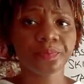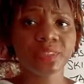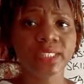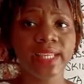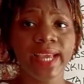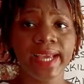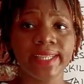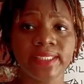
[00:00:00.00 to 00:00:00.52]

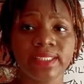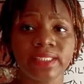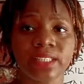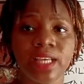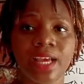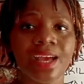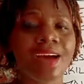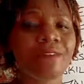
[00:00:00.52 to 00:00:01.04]
Yes.
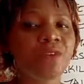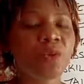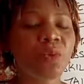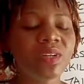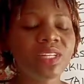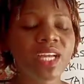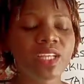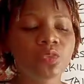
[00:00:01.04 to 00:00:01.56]
Have you
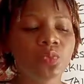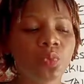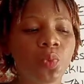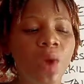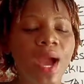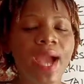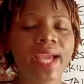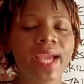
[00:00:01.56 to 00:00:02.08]
wondered
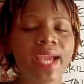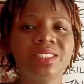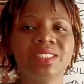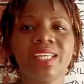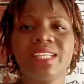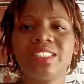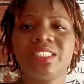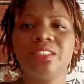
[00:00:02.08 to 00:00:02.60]
why
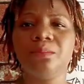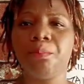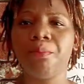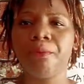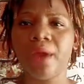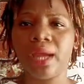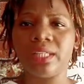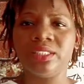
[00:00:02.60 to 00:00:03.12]
certain
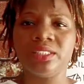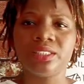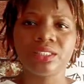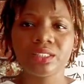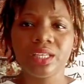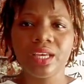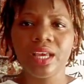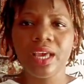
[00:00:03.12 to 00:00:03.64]
brands
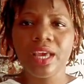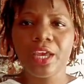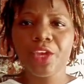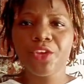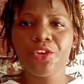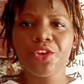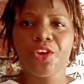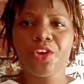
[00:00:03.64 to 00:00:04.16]

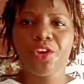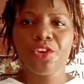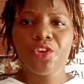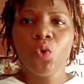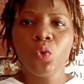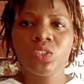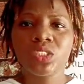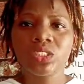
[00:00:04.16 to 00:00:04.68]

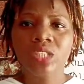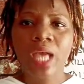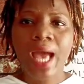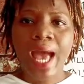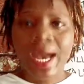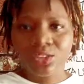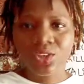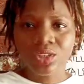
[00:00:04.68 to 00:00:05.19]
use
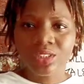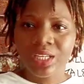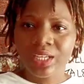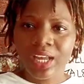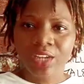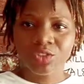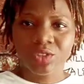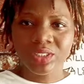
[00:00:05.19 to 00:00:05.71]
actors and
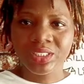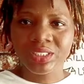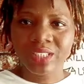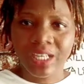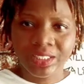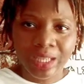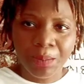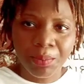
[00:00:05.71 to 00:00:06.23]
actresses
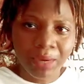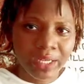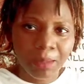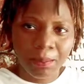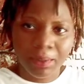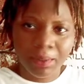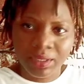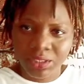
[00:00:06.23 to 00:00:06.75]
as their brand
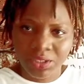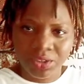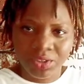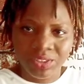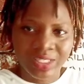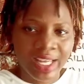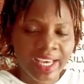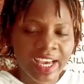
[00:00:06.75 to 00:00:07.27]

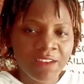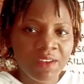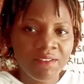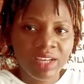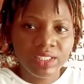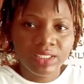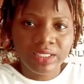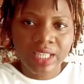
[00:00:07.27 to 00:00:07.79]
ambassadors? Like, have you
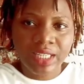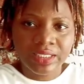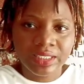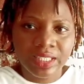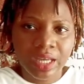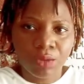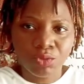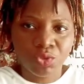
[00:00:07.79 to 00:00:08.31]
ever sat
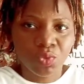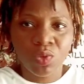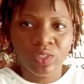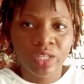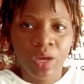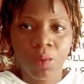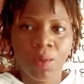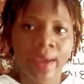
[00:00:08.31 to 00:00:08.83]
down to
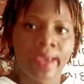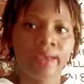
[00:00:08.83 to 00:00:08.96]
wonder why?